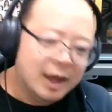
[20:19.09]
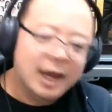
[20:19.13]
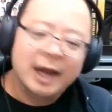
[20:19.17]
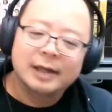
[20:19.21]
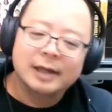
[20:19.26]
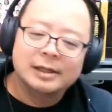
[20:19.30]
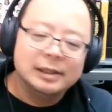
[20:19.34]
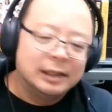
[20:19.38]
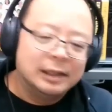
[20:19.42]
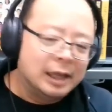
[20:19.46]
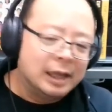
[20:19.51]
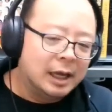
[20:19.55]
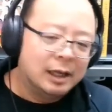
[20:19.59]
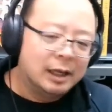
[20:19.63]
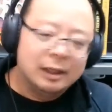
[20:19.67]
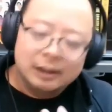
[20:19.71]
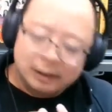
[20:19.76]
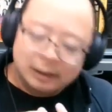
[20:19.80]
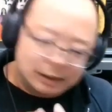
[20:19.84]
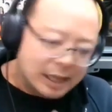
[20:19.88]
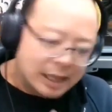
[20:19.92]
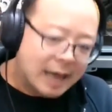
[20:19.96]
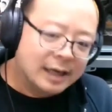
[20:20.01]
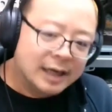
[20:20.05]
it's
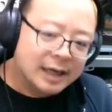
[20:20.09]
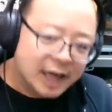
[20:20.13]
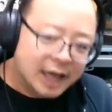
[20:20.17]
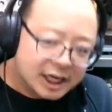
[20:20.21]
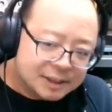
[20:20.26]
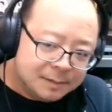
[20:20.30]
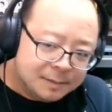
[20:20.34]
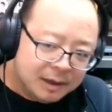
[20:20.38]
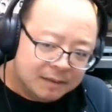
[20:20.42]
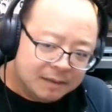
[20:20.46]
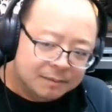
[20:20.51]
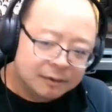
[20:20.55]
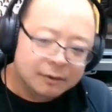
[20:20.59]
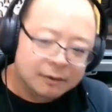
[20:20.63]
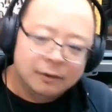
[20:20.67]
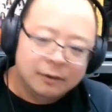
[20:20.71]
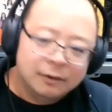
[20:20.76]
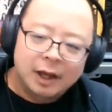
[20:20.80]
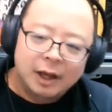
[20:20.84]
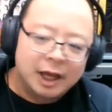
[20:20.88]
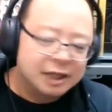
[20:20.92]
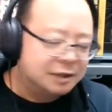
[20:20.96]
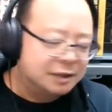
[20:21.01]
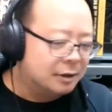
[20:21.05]
Latinx
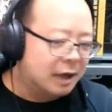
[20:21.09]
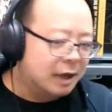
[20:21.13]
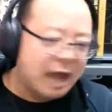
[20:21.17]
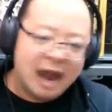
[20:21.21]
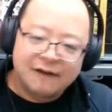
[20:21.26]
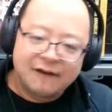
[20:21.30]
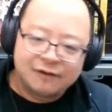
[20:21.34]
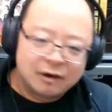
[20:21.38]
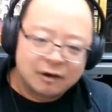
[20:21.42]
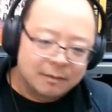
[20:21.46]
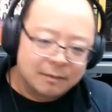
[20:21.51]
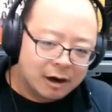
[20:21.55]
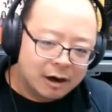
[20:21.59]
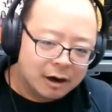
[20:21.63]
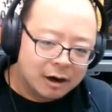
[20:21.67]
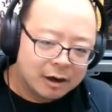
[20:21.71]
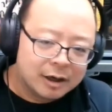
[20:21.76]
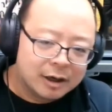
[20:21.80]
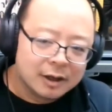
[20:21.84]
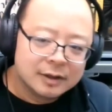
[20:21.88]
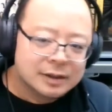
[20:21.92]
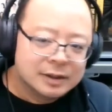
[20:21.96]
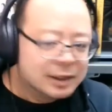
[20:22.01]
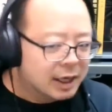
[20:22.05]
people, it's African
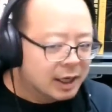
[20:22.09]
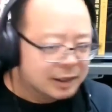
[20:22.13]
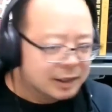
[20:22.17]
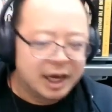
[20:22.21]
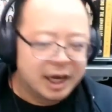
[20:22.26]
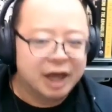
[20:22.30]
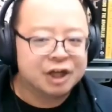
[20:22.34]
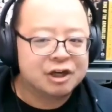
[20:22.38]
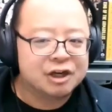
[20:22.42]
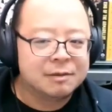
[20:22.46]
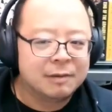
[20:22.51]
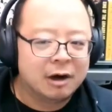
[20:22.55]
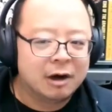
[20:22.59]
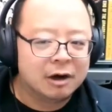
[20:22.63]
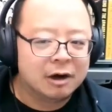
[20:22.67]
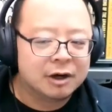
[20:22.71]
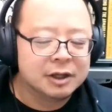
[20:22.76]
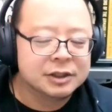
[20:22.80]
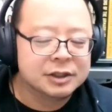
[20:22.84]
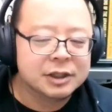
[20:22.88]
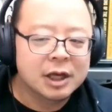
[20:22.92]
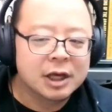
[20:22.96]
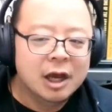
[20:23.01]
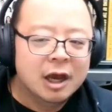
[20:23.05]
Americans, it's Asian
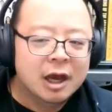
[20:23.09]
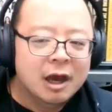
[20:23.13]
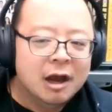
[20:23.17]
Americans,